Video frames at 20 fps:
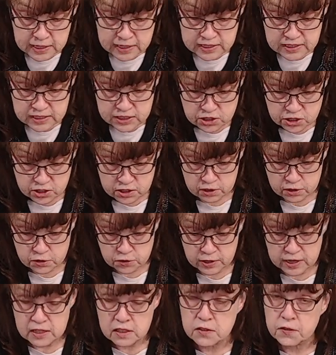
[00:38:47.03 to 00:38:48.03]
additional
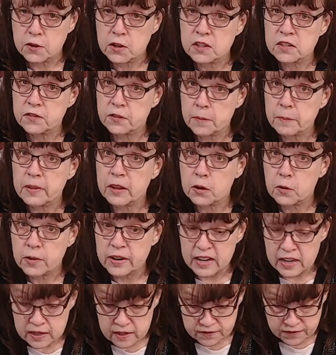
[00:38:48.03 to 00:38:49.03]
transfers from the
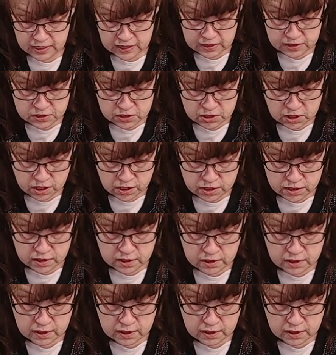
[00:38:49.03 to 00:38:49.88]
Creative Kickstart.